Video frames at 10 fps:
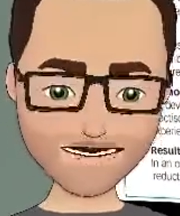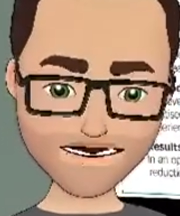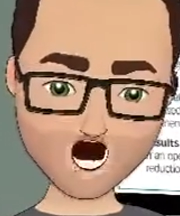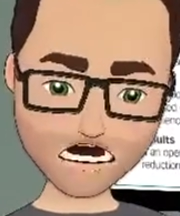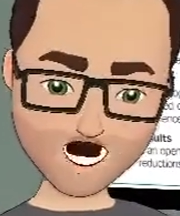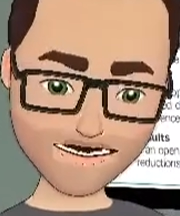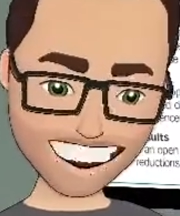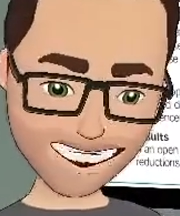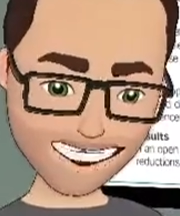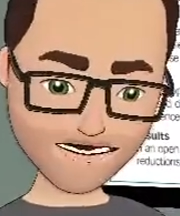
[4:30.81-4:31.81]
And did it
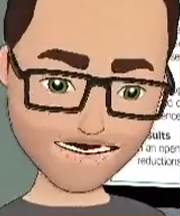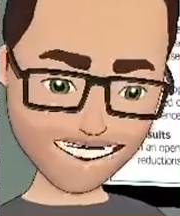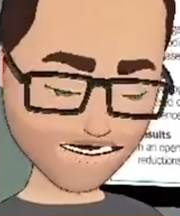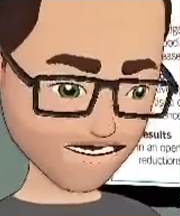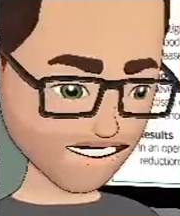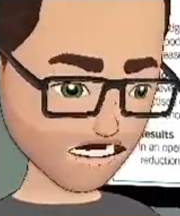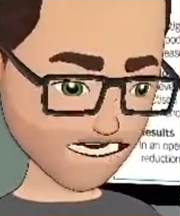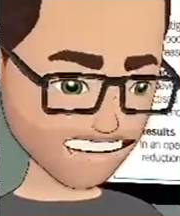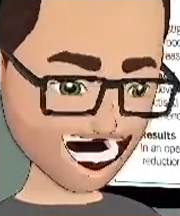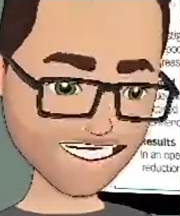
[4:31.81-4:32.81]
actually work? Well,